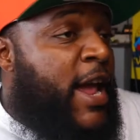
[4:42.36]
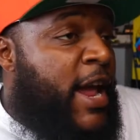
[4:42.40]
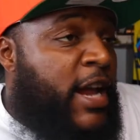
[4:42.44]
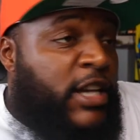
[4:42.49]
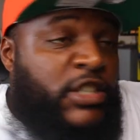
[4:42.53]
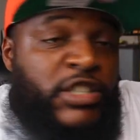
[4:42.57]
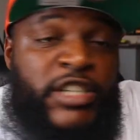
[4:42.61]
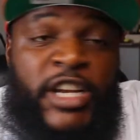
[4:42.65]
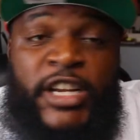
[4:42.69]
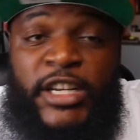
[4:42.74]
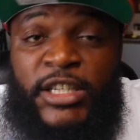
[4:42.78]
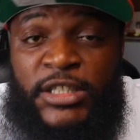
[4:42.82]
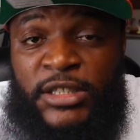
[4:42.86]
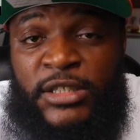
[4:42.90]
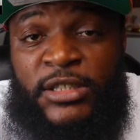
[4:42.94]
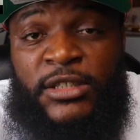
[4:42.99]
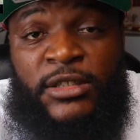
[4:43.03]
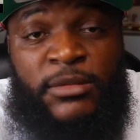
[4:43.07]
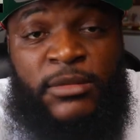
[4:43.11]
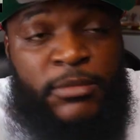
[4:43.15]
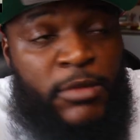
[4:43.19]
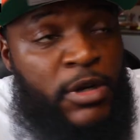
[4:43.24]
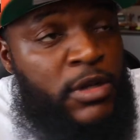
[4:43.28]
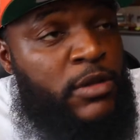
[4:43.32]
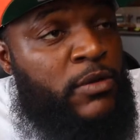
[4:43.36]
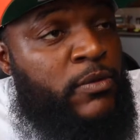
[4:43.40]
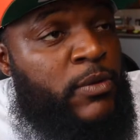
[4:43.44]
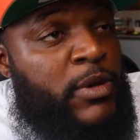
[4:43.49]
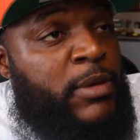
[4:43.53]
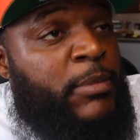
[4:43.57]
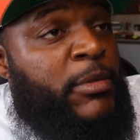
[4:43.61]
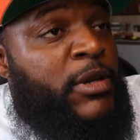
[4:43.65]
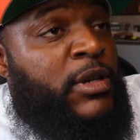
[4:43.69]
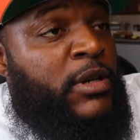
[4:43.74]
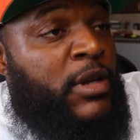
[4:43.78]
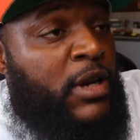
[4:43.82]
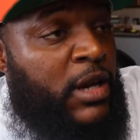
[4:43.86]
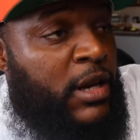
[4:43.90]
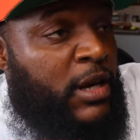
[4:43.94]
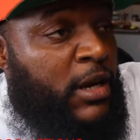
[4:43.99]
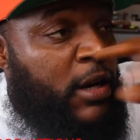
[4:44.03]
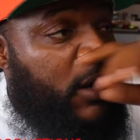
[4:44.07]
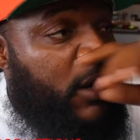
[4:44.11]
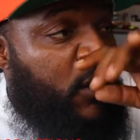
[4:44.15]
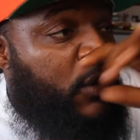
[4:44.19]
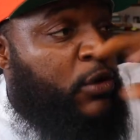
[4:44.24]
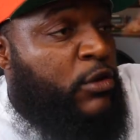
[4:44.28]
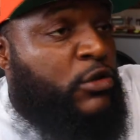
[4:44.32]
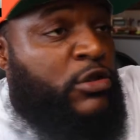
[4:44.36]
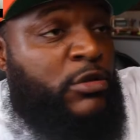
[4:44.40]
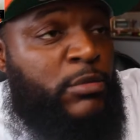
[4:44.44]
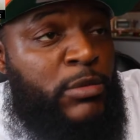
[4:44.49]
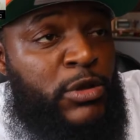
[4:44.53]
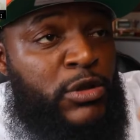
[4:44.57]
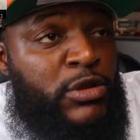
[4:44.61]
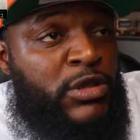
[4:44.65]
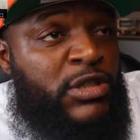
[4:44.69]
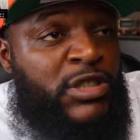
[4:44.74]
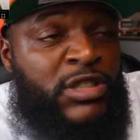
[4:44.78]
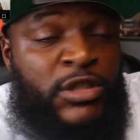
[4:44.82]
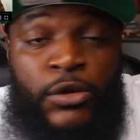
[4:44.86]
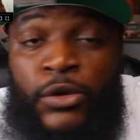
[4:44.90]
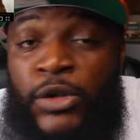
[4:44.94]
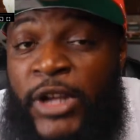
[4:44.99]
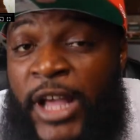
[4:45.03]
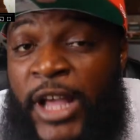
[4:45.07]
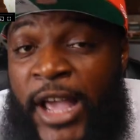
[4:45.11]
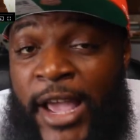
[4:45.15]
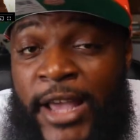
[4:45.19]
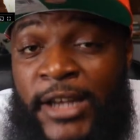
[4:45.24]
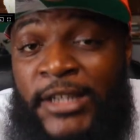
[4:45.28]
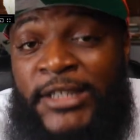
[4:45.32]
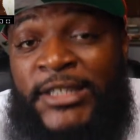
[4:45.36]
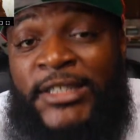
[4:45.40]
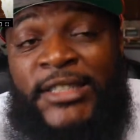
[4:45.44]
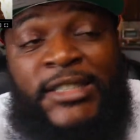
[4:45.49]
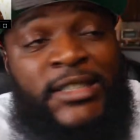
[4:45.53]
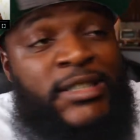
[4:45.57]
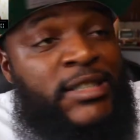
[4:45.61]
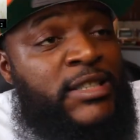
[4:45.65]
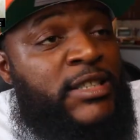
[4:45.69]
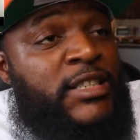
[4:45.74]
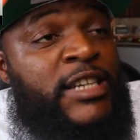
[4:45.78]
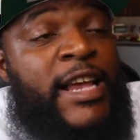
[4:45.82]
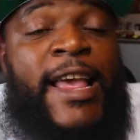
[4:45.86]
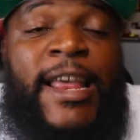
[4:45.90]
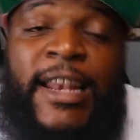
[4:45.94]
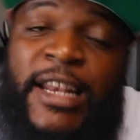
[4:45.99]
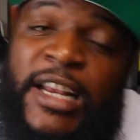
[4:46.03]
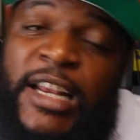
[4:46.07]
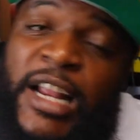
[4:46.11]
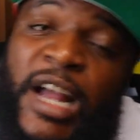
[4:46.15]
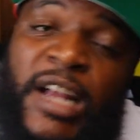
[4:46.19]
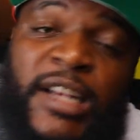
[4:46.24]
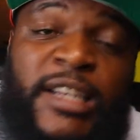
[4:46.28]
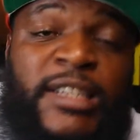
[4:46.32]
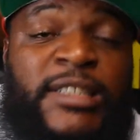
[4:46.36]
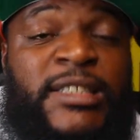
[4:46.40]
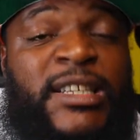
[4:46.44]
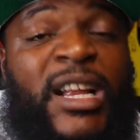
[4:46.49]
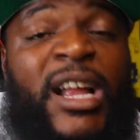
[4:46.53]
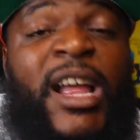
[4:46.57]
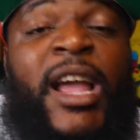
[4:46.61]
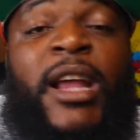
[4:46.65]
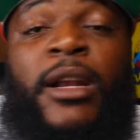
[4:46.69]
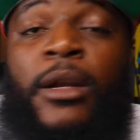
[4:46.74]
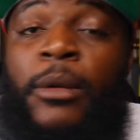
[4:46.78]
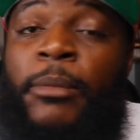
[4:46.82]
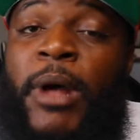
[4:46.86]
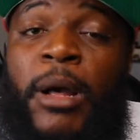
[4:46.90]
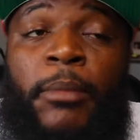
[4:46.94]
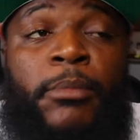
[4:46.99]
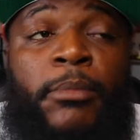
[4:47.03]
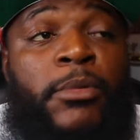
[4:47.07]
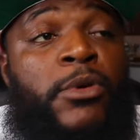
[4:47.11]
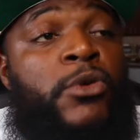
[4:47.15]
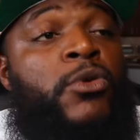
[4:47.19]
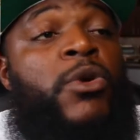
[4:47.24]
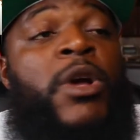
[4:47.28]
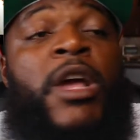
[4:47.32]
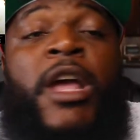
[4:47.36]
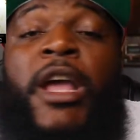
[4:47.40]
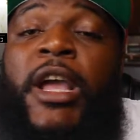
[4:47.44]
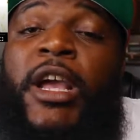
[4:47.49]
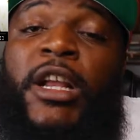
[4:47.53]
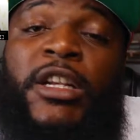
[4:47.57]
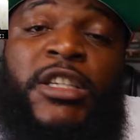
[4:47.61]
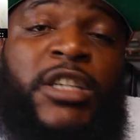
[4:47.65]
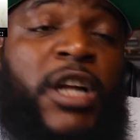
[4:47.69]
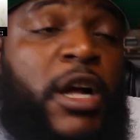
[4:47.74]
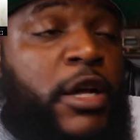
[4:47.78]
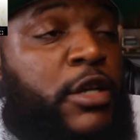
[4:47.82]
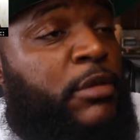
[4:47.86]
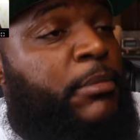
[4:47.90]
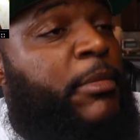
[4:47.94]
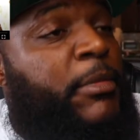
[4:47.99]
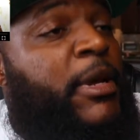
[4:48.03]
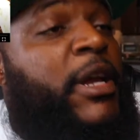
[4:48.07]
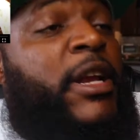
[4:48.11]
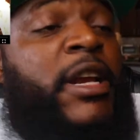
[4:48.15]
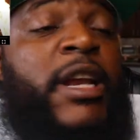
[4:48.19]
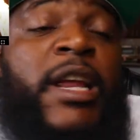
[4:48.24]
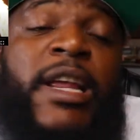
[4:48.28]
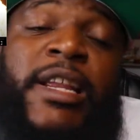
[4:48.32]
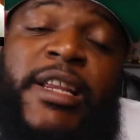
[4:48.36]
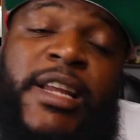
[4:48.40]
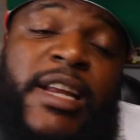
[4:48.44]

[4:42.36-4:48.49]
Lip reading: And check it to some other women and then do some music, see who the haters is, because y'all need to start hating on my boo and tell you men.